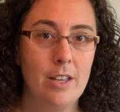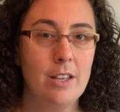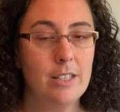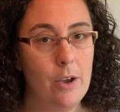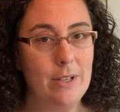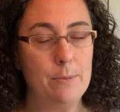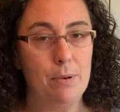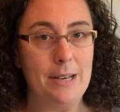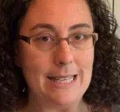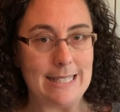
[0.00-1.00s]
So it's
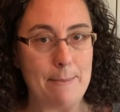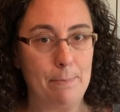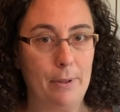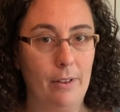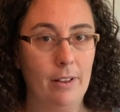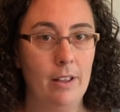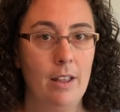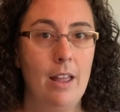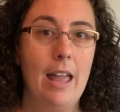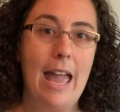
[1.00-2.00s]
pretty simple,
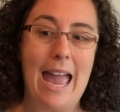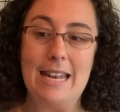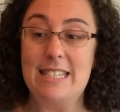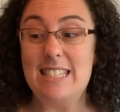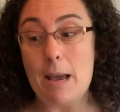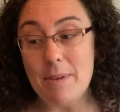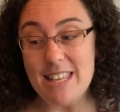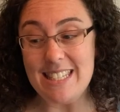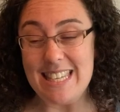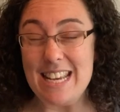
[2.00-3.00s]
and some of
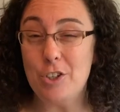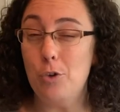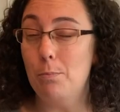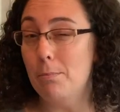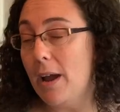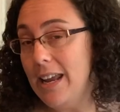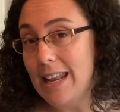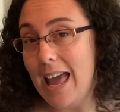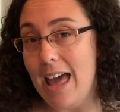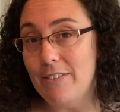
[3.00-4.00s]
these things you might
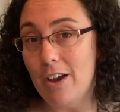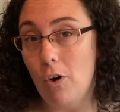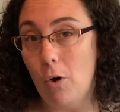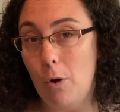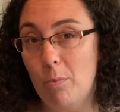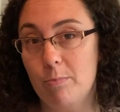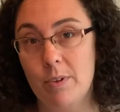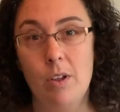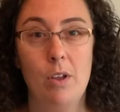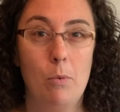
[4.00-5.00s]
have at home.